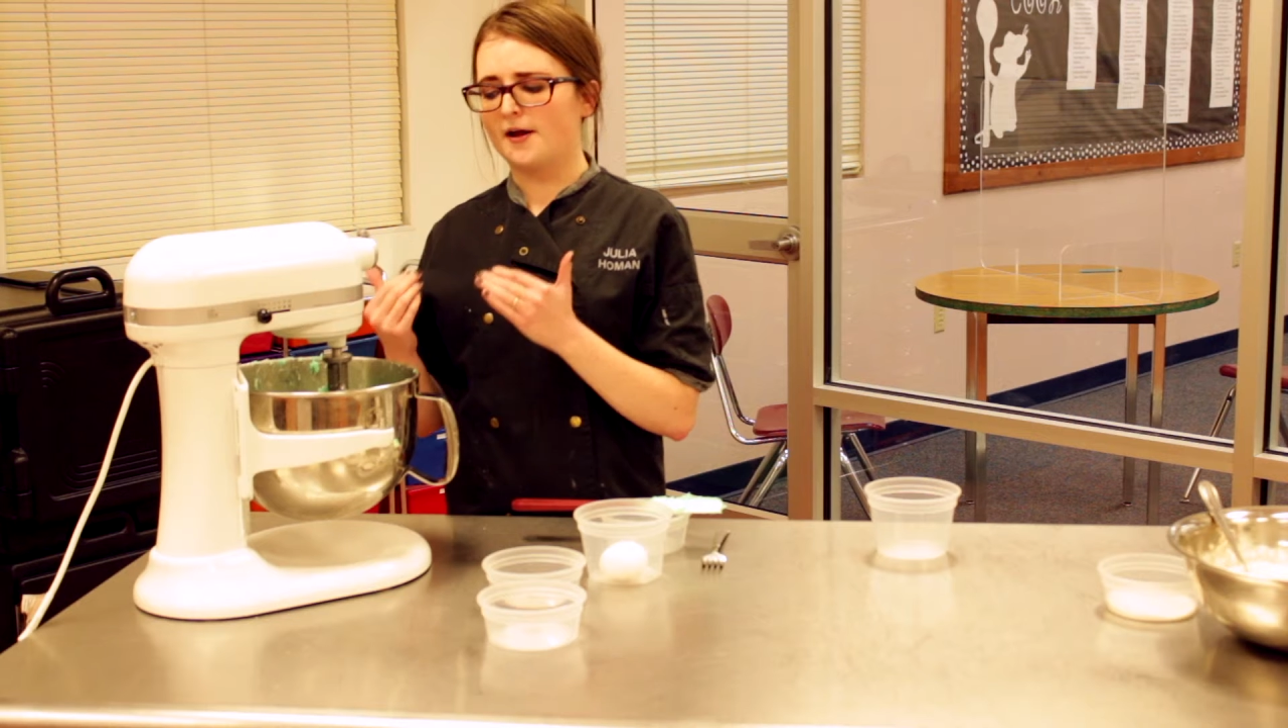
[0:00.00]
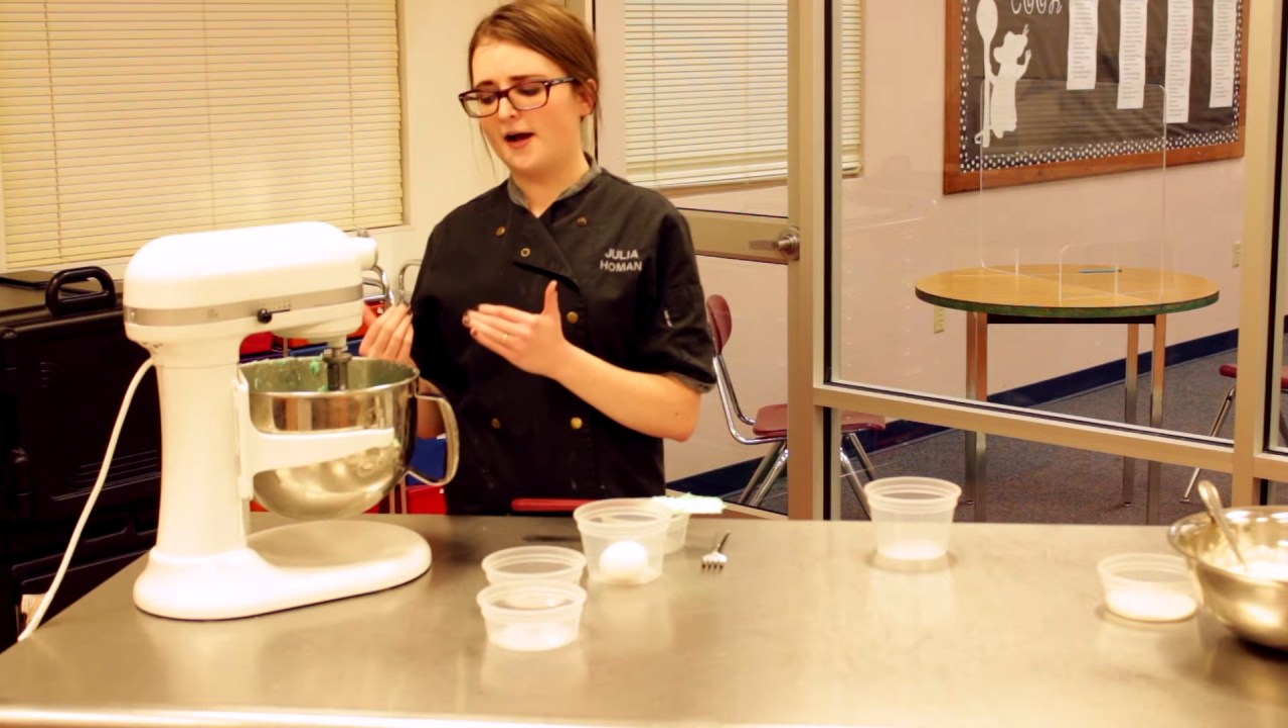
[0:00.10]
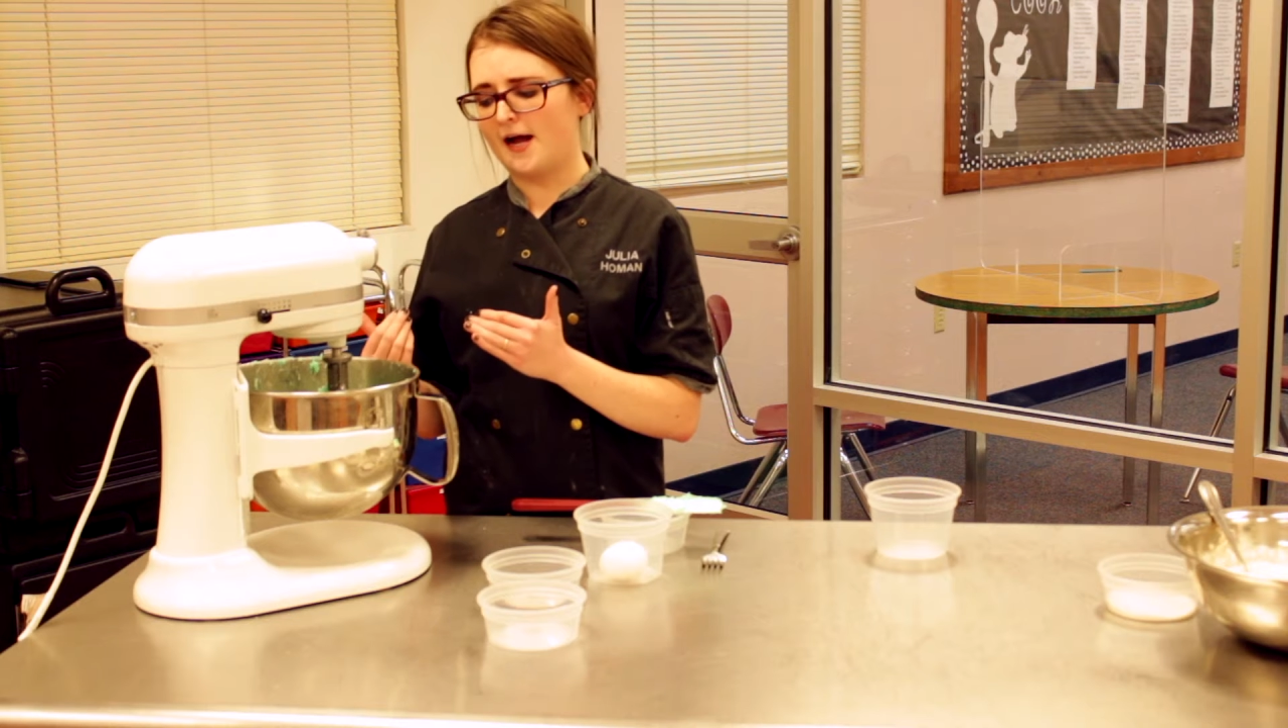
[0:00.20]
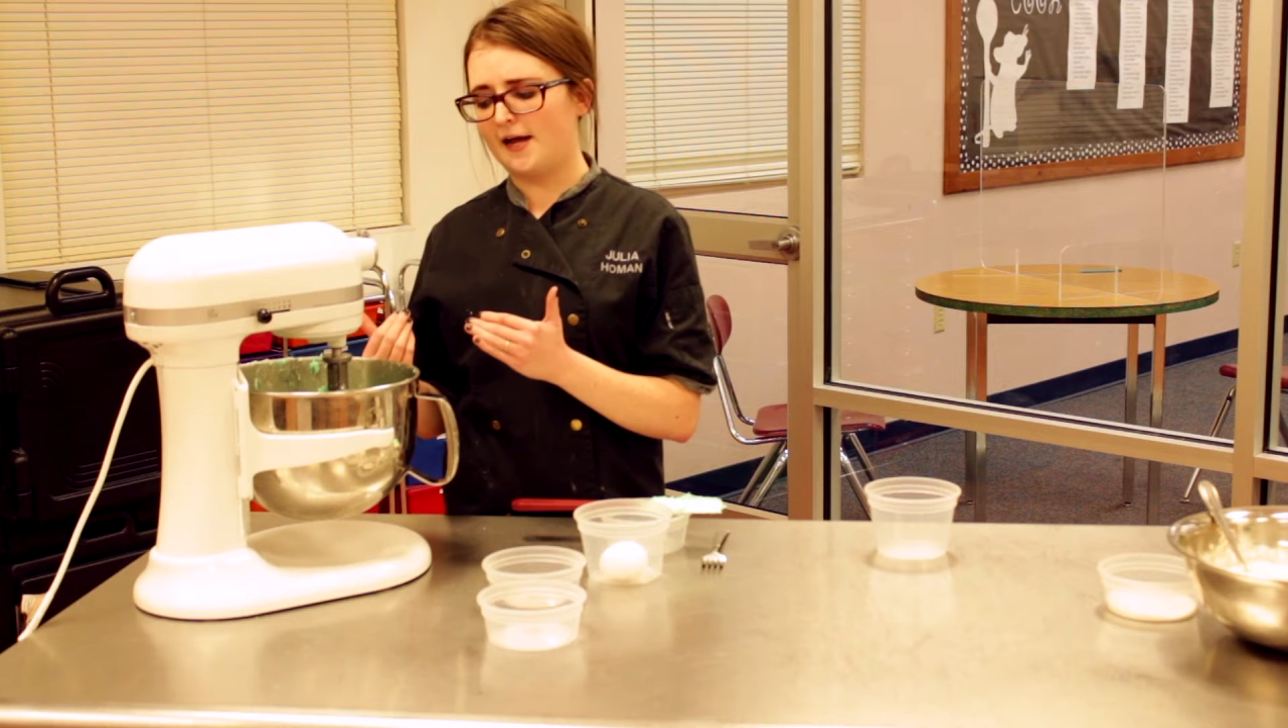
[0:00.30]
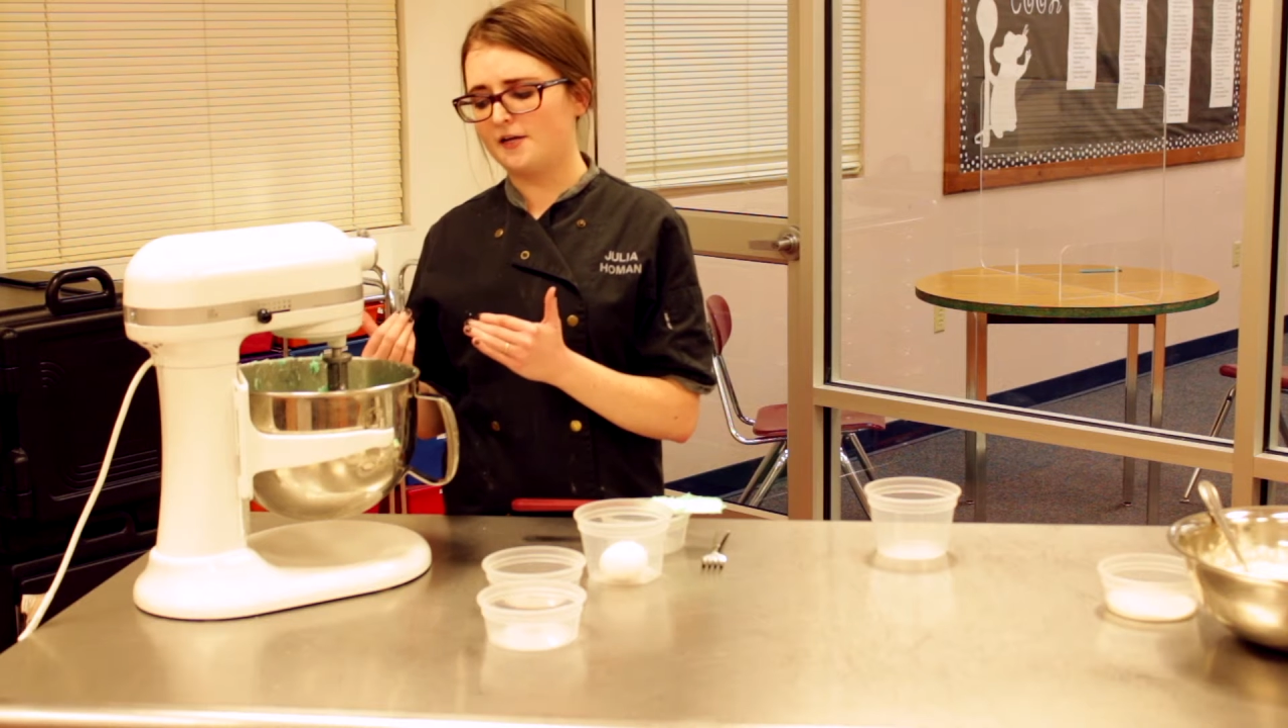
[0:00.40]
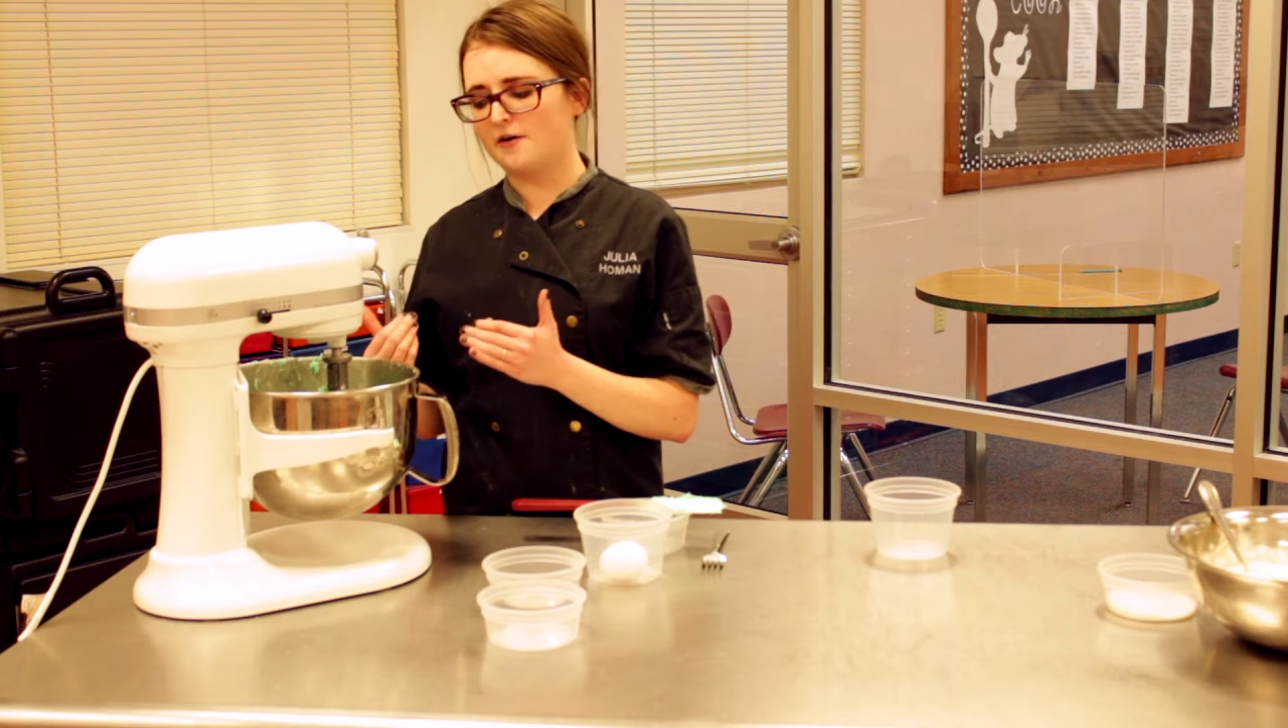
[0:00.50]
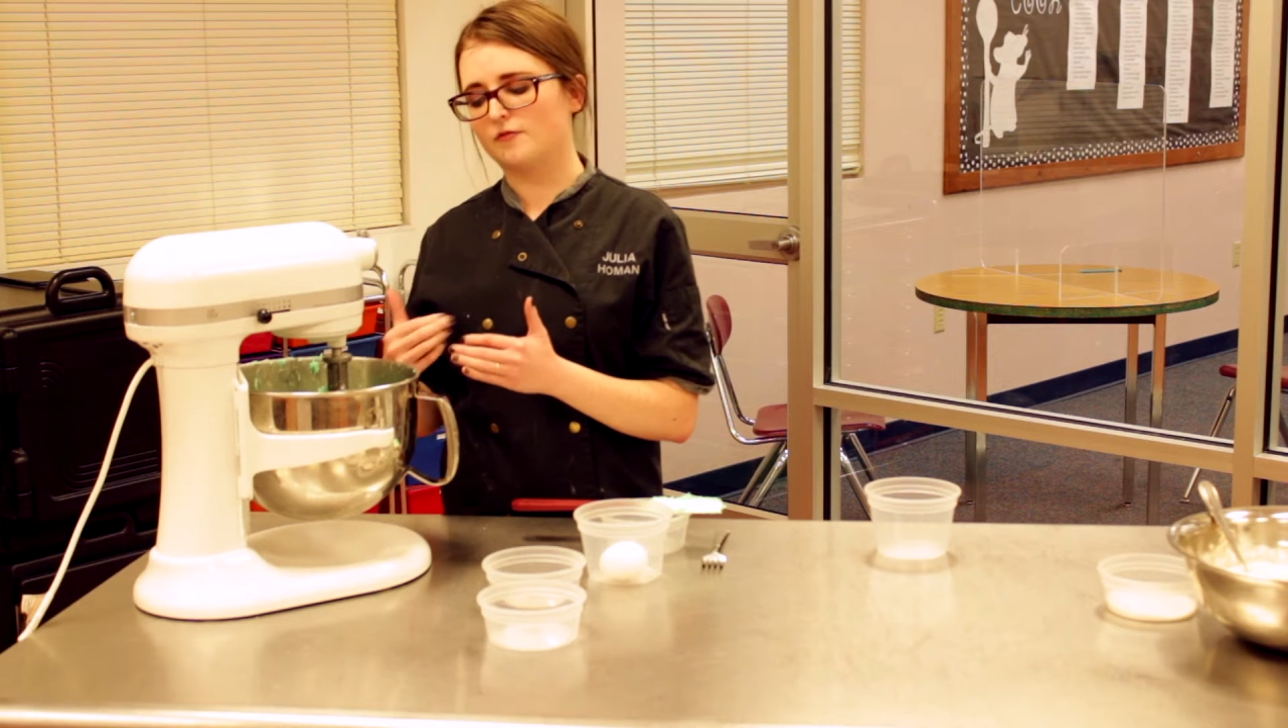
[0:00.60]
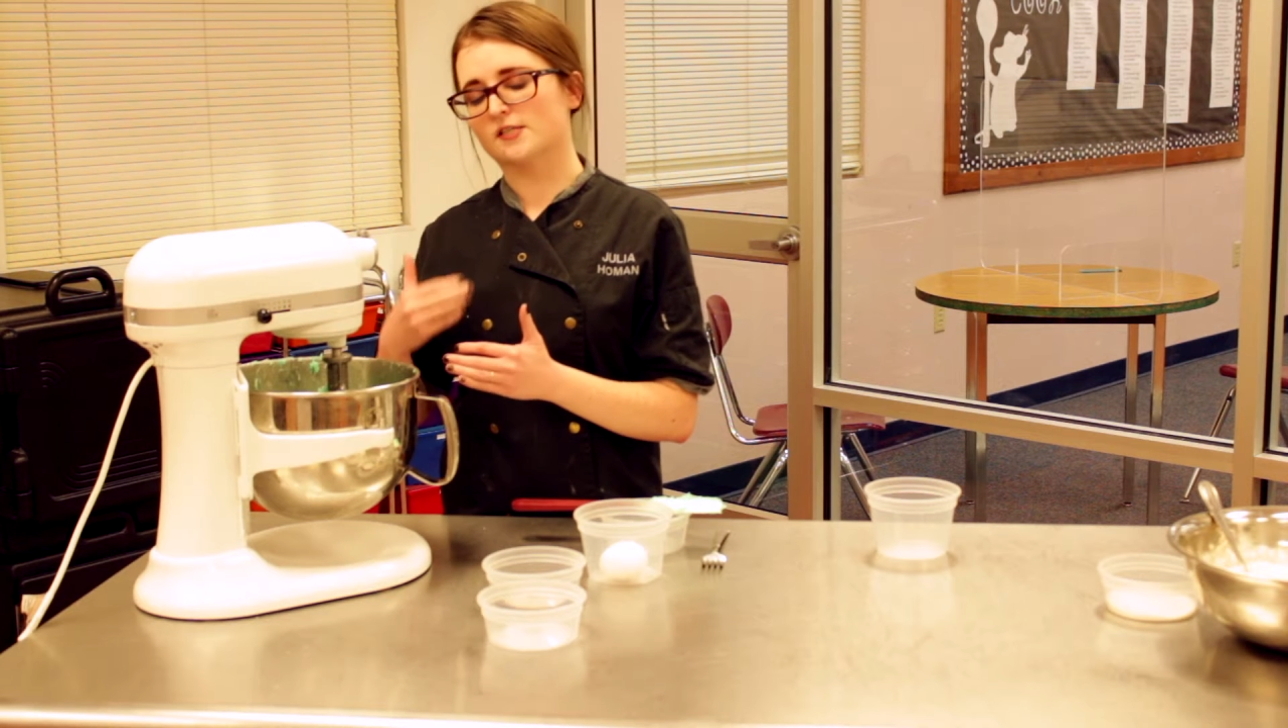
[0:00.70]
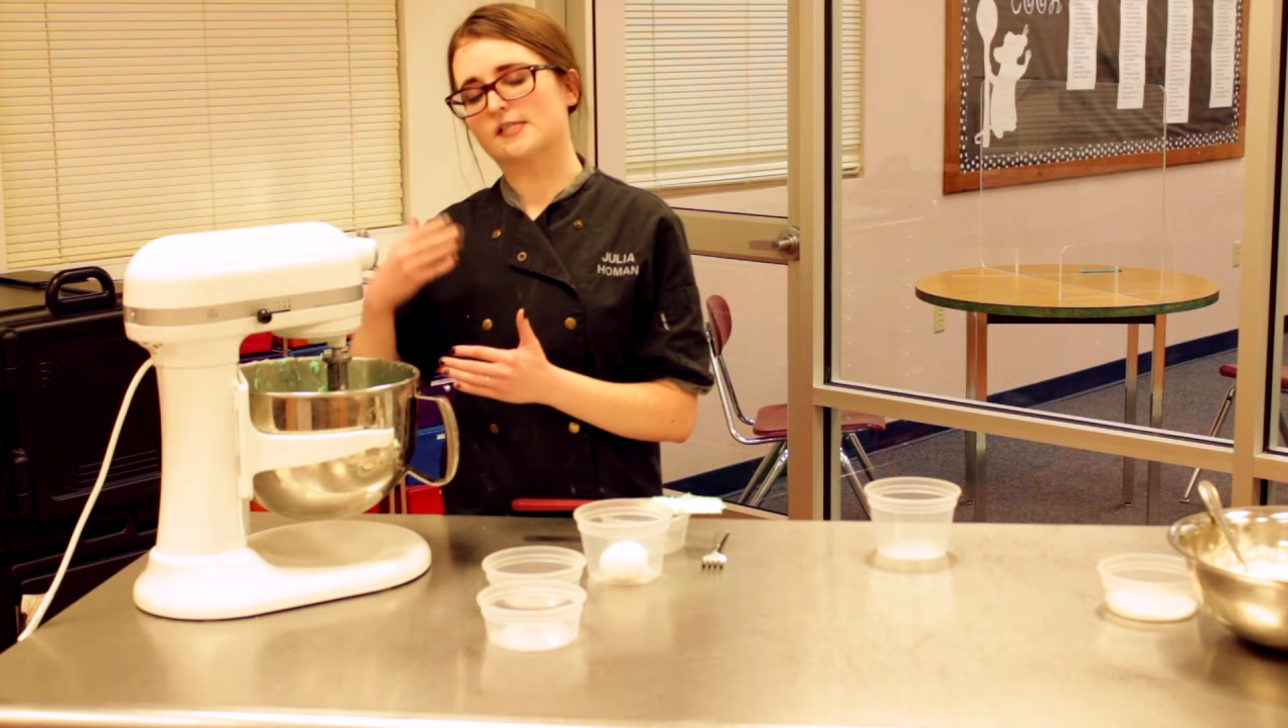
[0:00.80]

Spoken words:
it high enough where